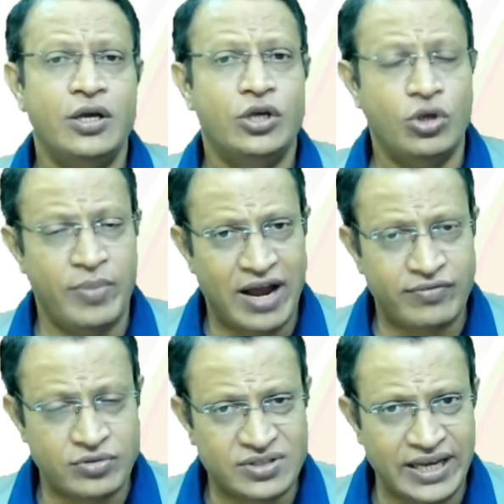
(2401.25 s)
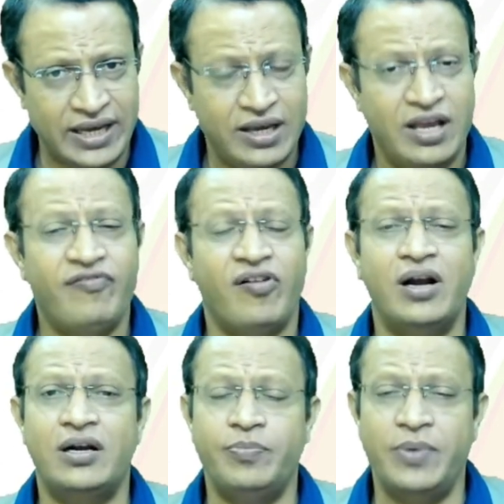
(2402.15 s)
You may have to say, if
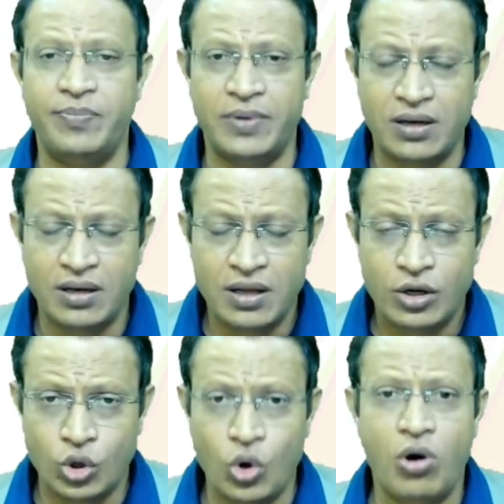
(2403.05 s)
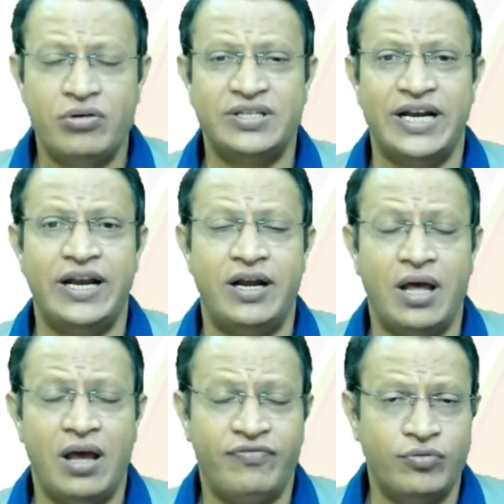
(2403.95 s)
100 people go outside and
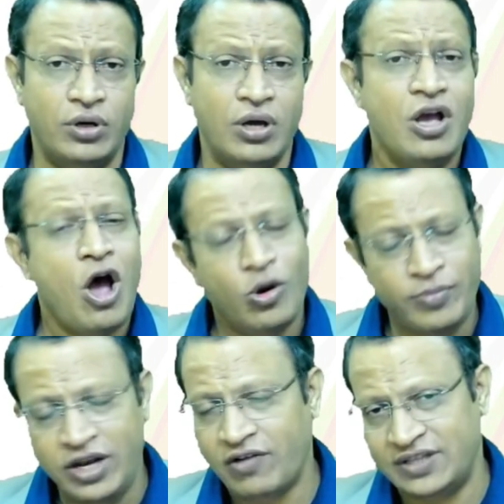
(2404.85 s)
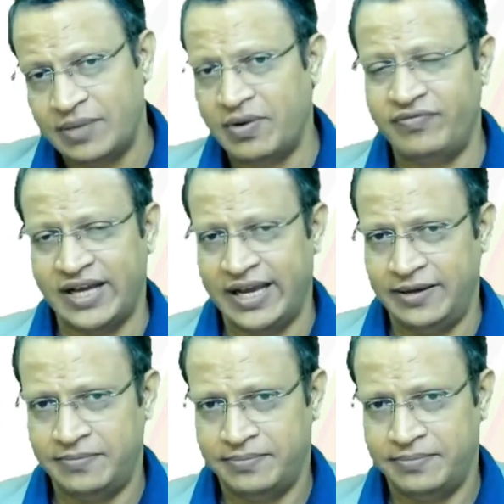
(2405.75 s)
have food, how many of them have died?